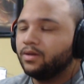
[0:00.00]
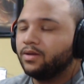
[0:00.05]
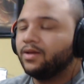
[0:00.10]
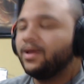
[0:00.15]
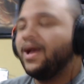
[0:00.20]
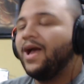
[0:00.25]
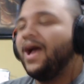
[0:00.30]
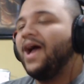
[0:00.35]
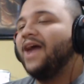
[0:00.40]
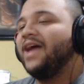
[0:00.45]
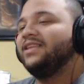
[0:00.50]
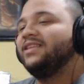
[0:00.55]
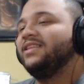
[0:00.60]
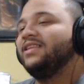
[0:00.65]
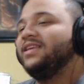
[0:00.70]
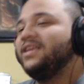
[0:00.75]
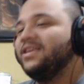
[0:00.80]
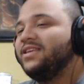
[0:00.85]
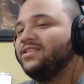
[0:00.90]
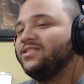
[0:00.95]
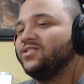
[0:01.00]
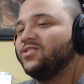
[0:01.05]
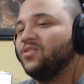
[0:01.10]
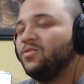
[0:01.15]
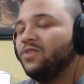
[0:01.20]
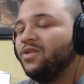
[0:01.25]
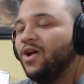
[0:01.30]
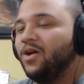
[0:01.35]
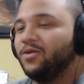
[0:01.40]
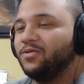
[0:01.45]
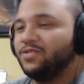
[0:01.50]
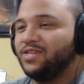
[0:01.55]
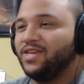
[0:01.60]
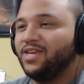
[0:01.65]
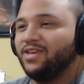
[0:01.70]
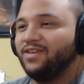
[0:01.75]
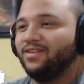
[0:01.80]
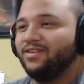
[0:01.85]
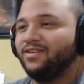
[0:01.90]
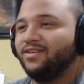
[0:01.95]
God, Lee's so nosy.
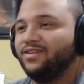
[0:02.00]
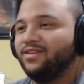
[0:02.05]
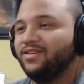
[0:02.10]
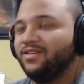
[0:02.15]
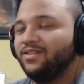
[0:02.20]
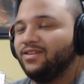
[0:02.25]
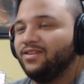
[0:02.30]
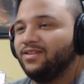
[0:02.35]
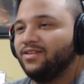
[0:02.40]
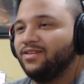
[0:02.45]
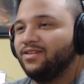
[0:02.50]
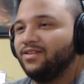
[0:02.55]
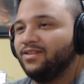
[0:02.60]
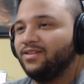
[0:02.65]
What are you doing down here?